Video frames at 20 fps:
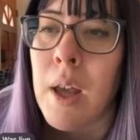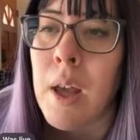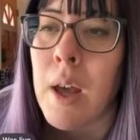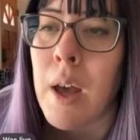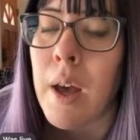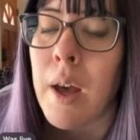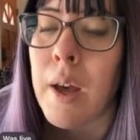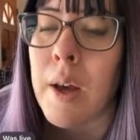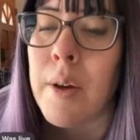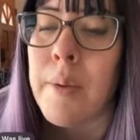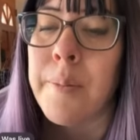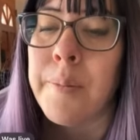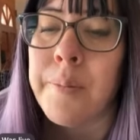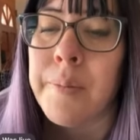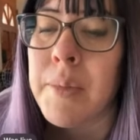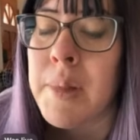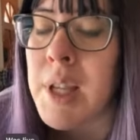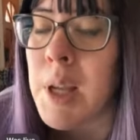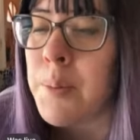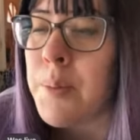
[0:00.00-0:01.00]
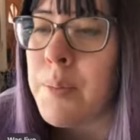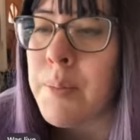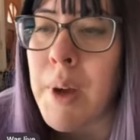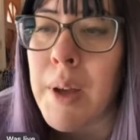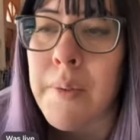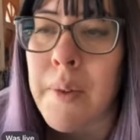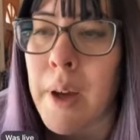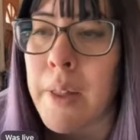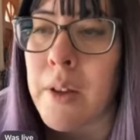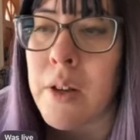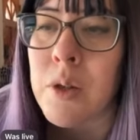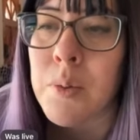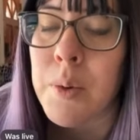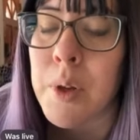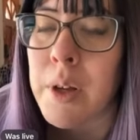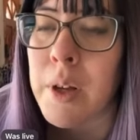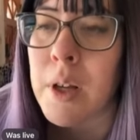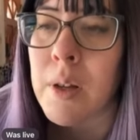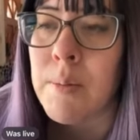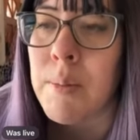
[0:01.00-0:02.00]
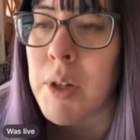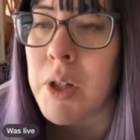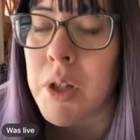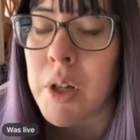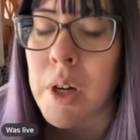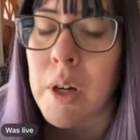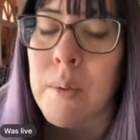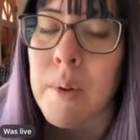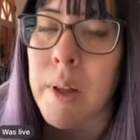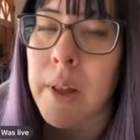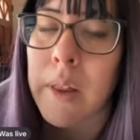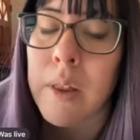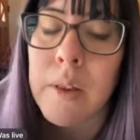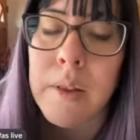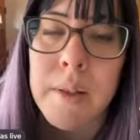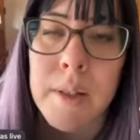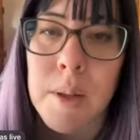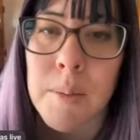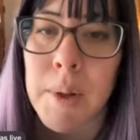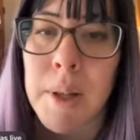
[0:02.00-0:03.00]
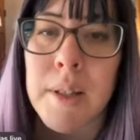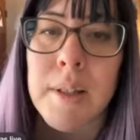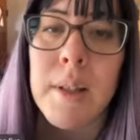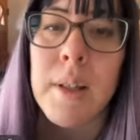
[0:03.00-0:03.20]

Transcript: Um, same, my father's book can be shared with siblings.